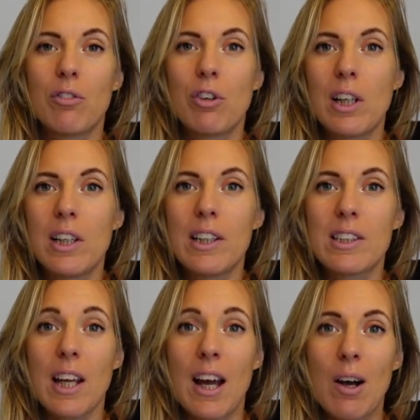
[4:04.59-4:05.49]
really need
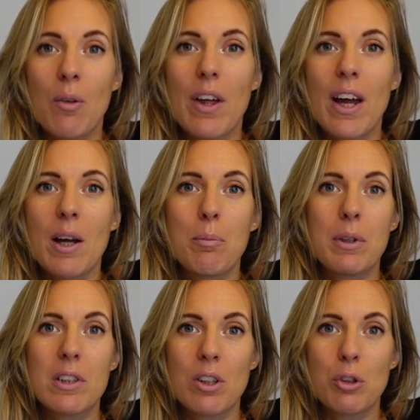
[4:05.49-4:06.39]
to get out there and
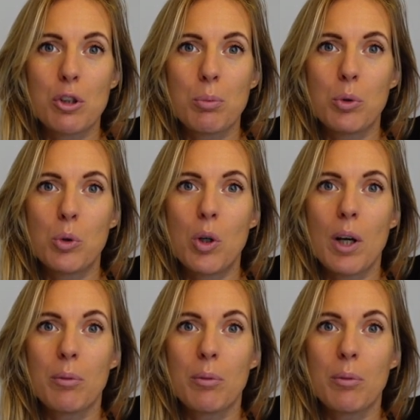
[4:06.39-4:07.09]
be sociable,